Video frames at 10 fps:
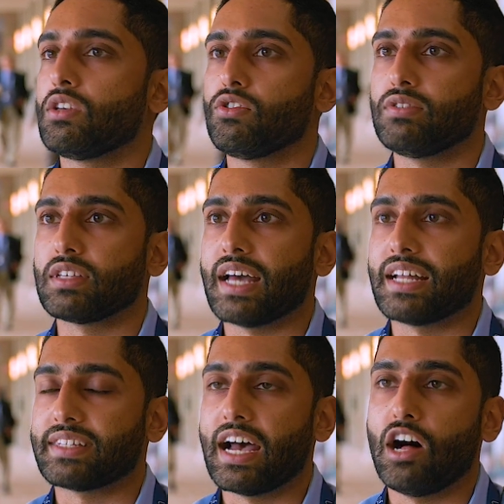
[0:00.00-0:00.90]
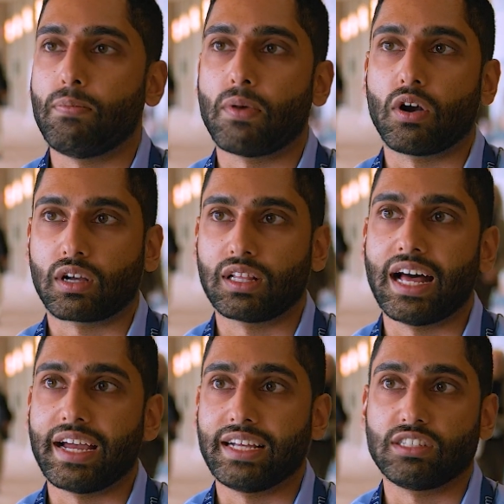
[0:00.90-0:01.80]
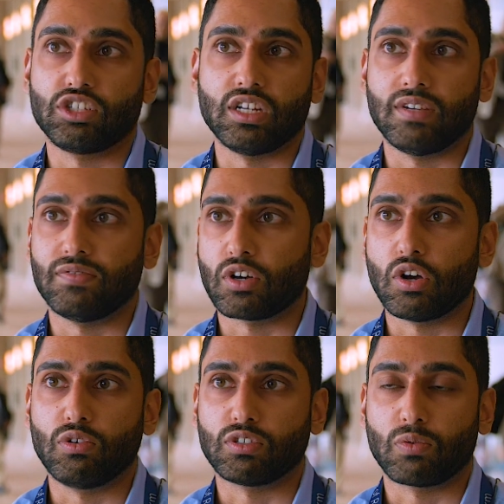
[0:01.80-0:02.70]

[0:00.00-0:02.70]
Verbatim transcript: using that to help our clients achieve their goals,